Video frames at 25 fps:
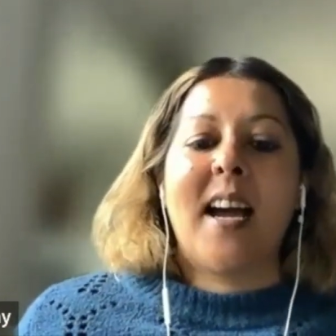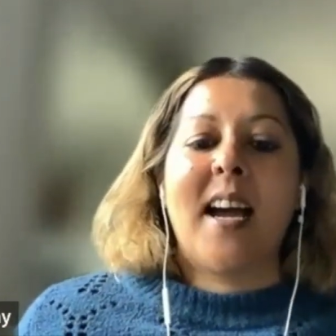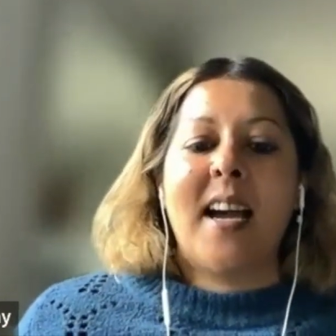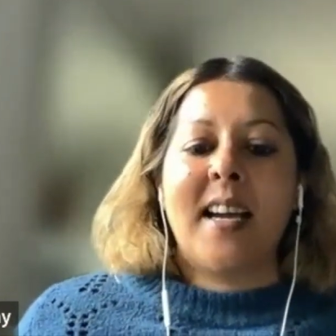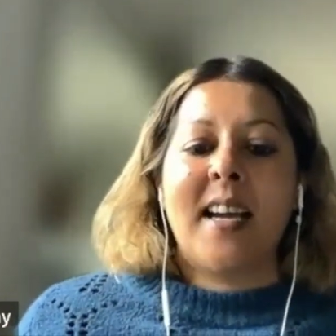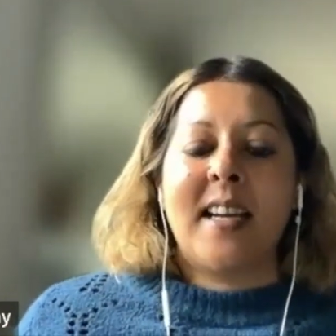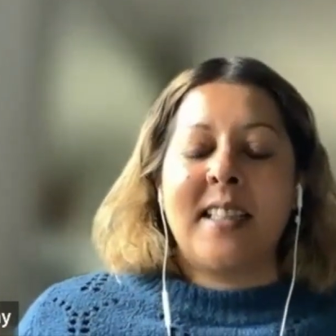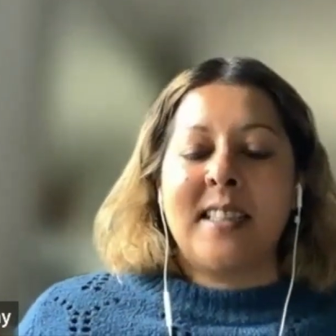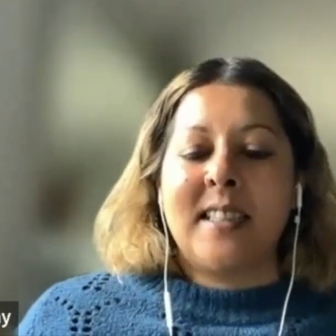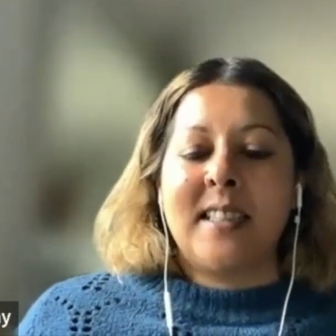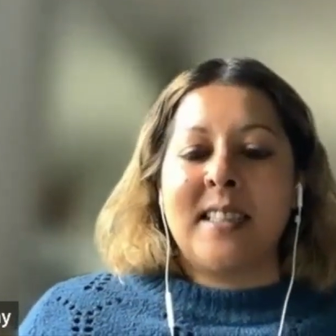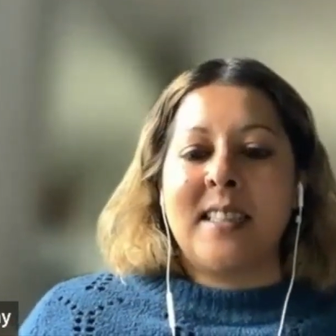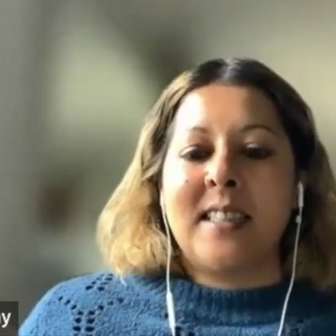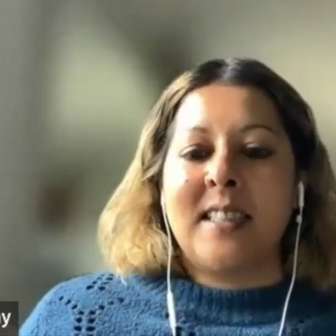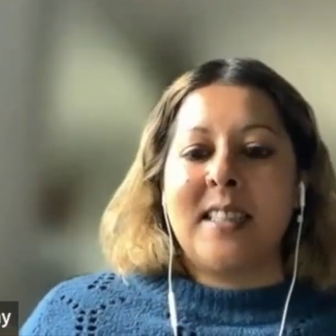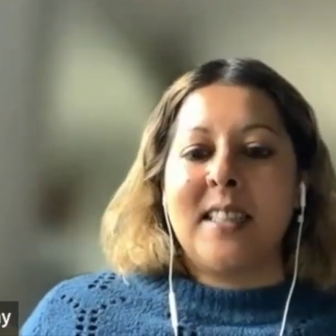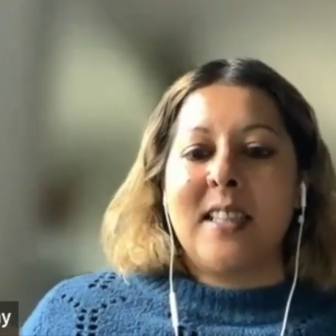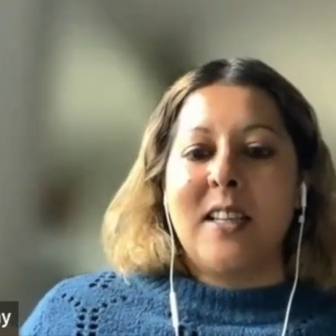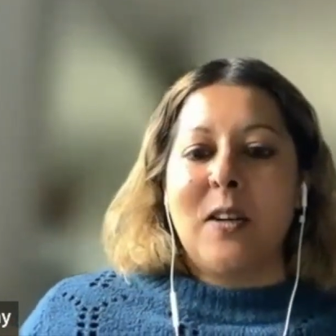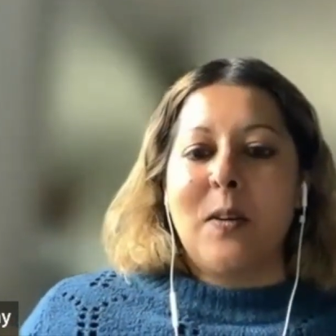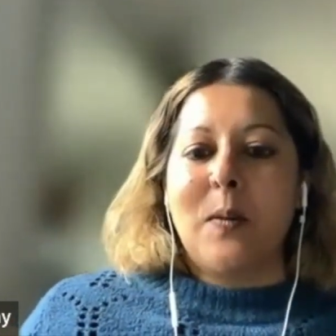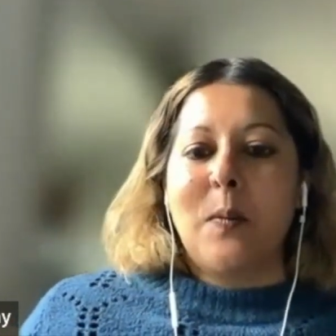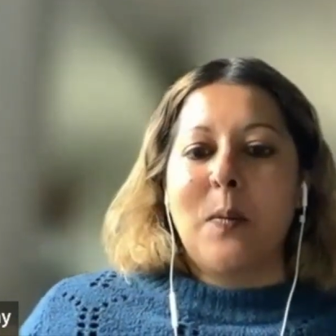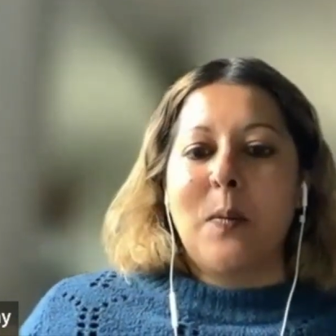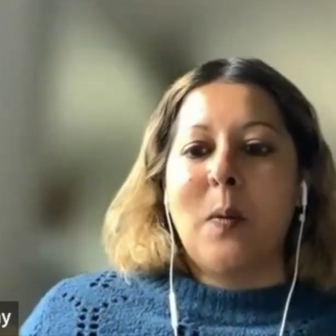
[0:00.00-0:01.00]
And
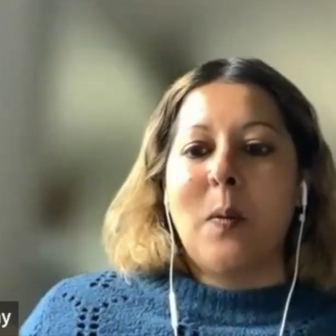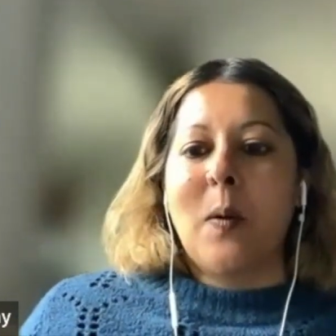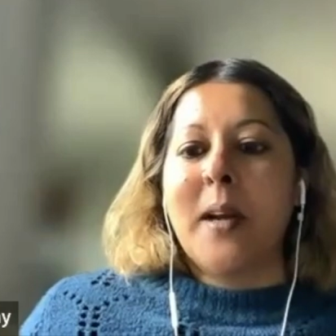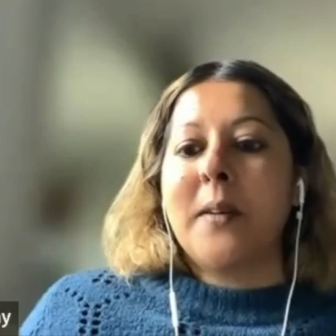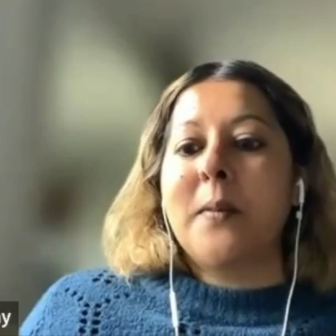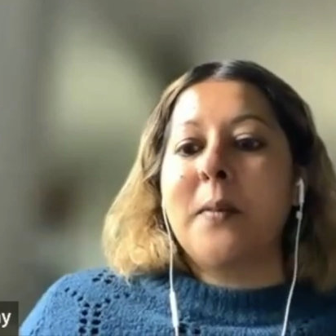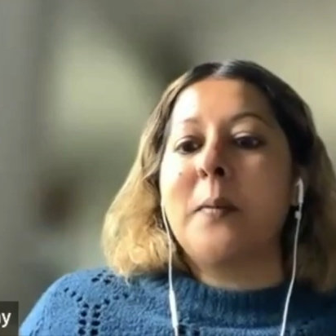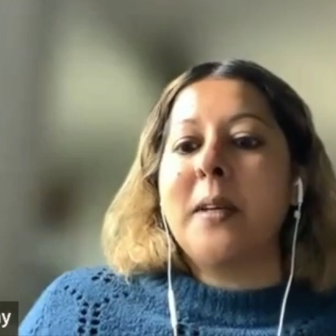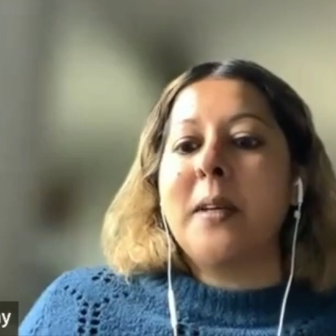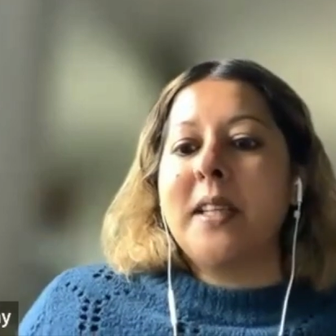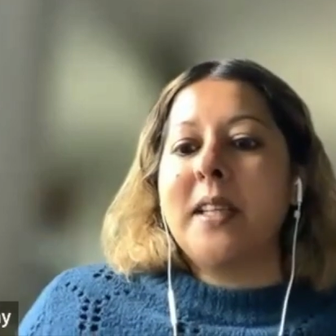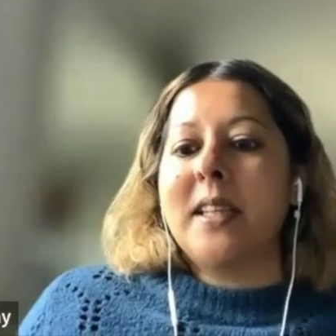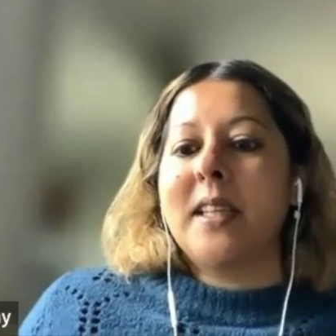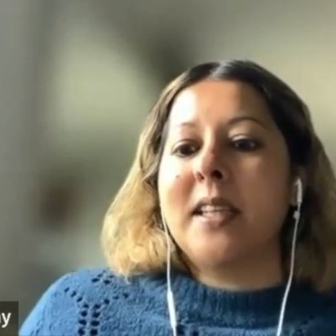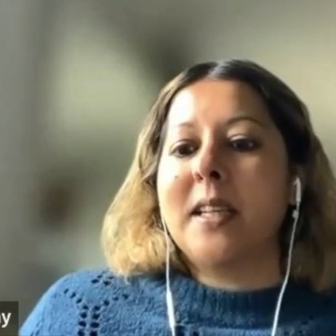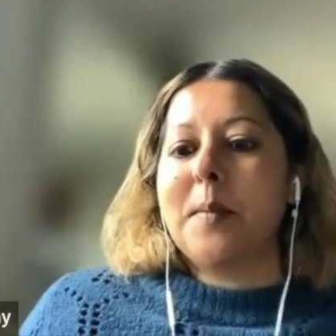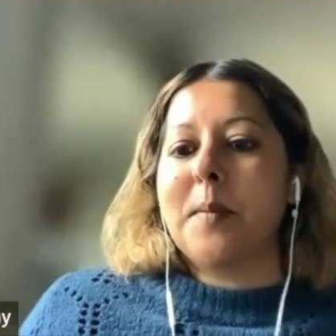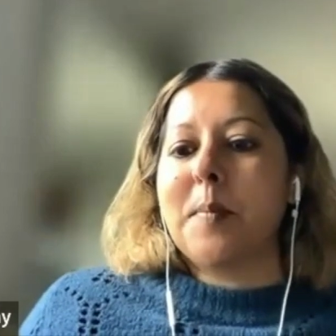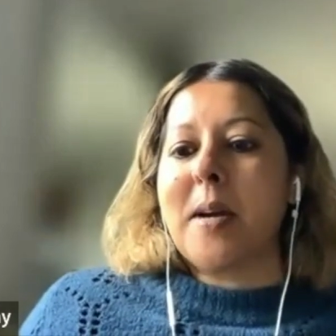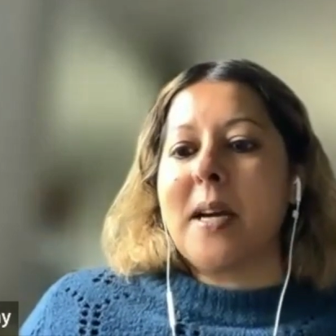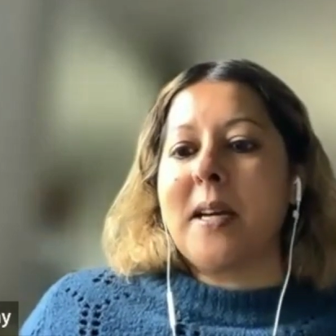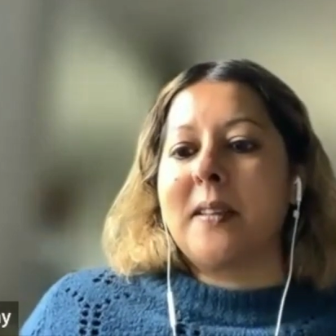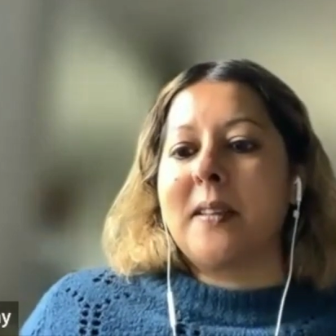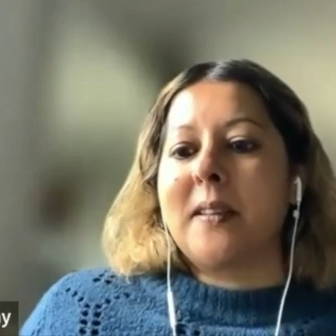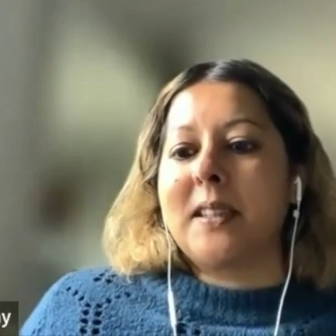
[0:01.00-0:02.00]
when we think
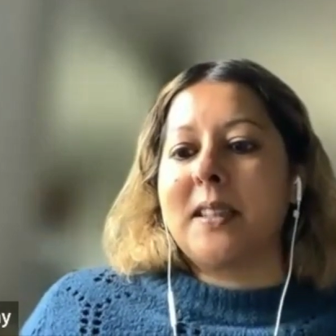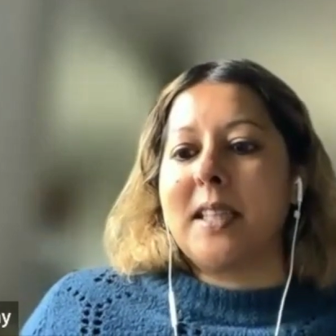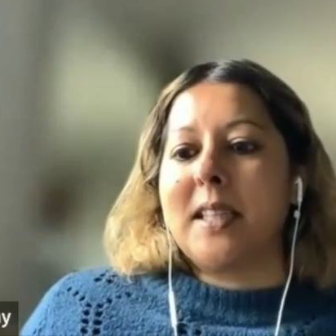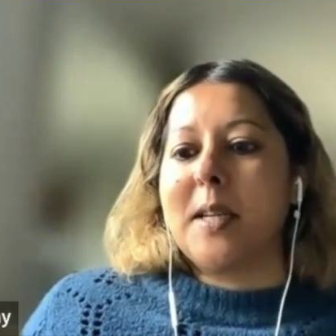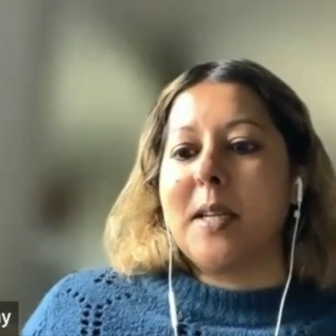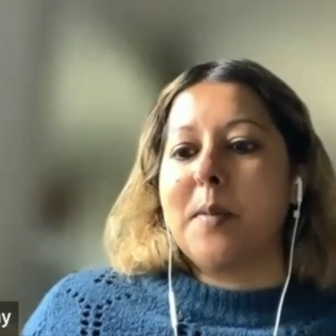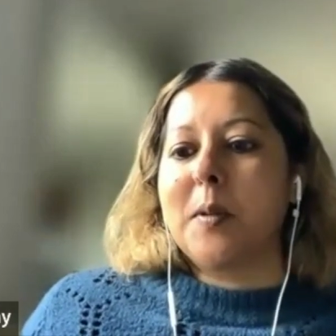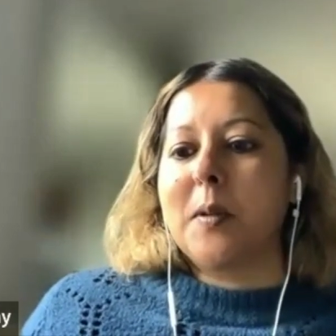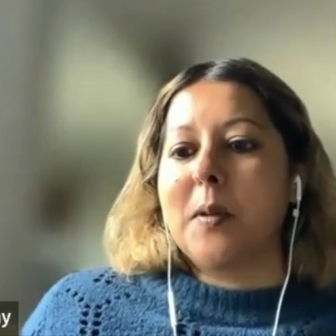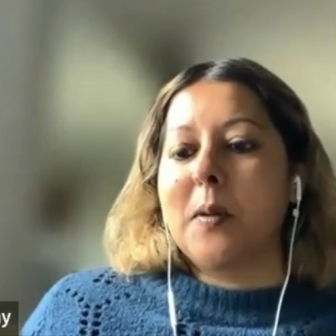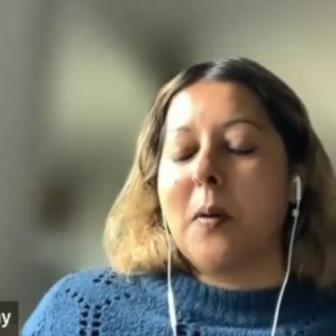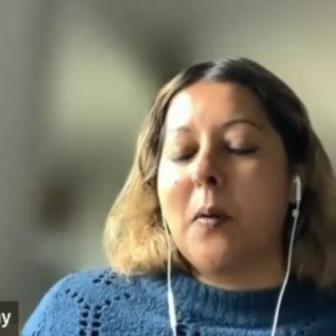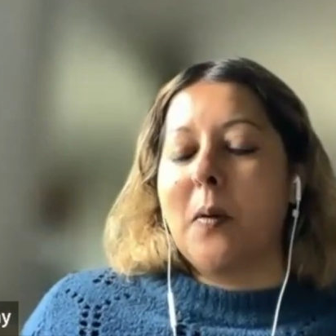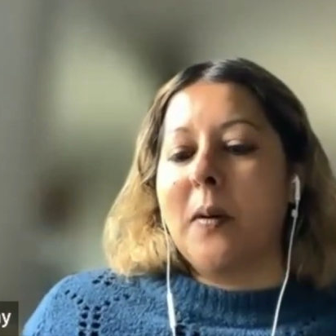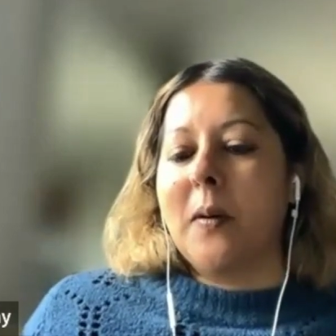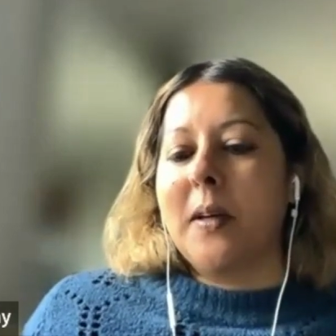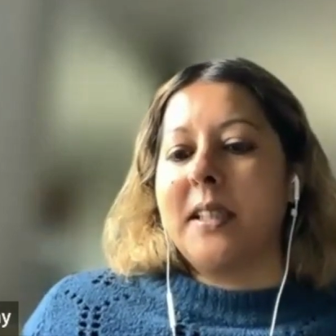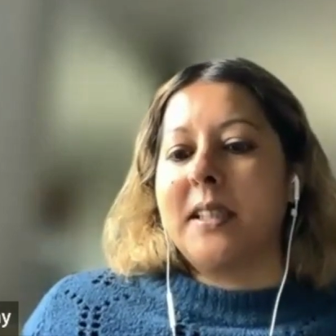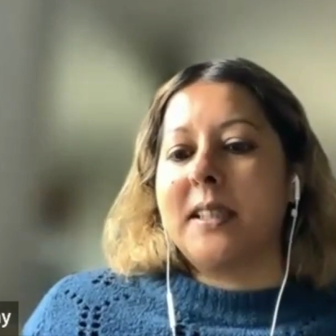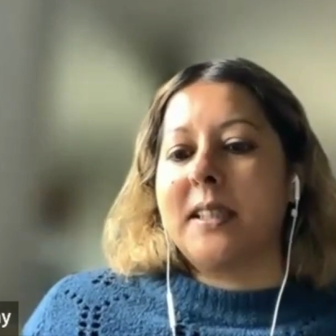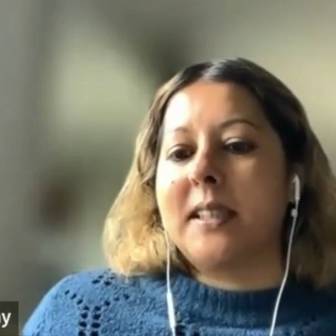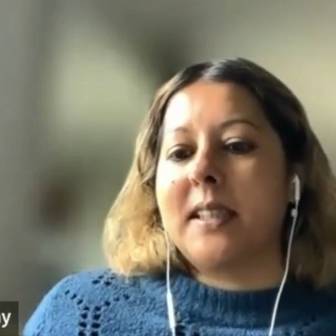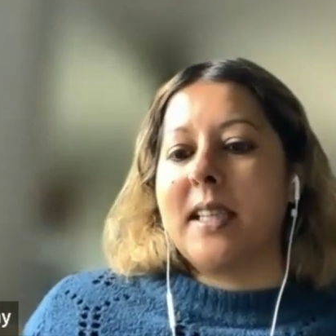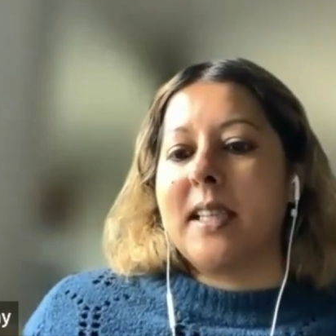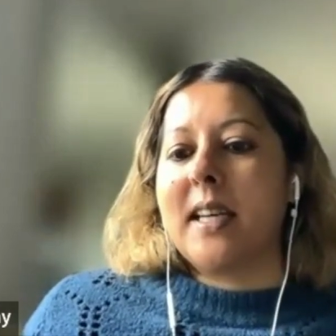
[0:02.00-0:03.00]
about stable
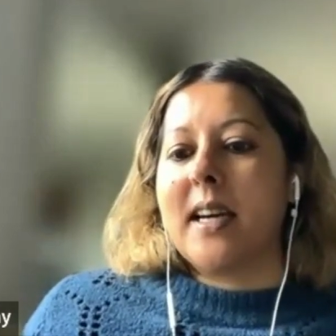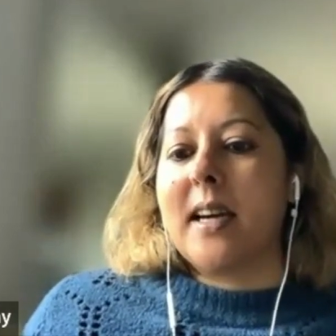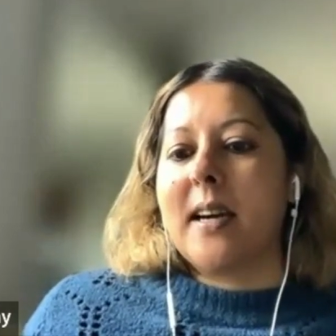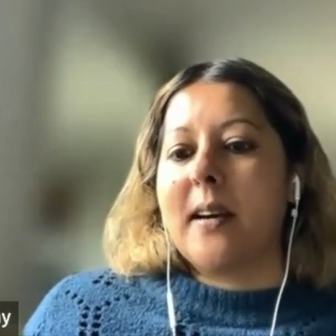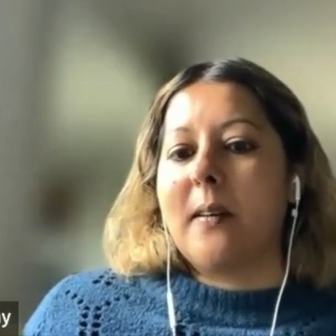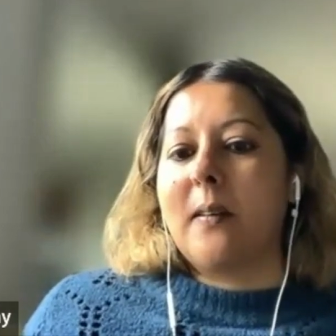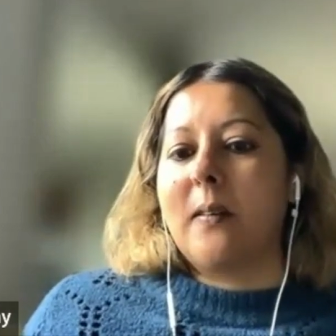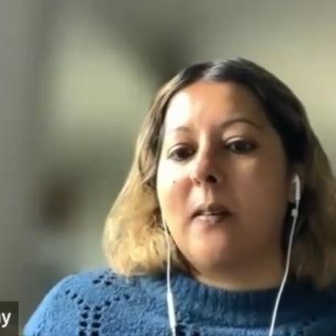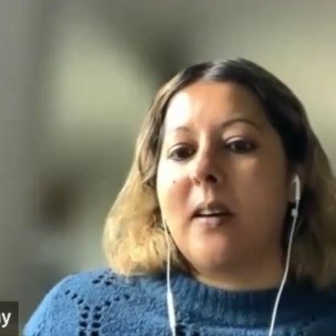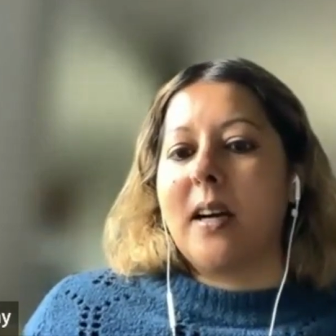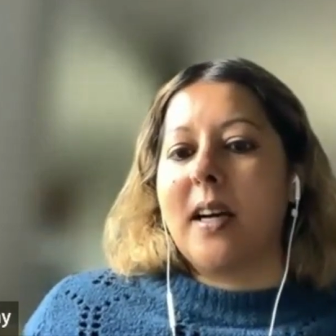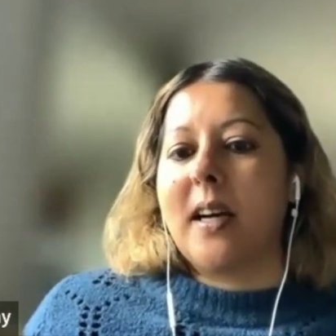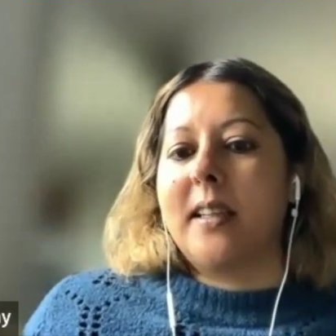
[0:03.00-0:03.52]
coins now,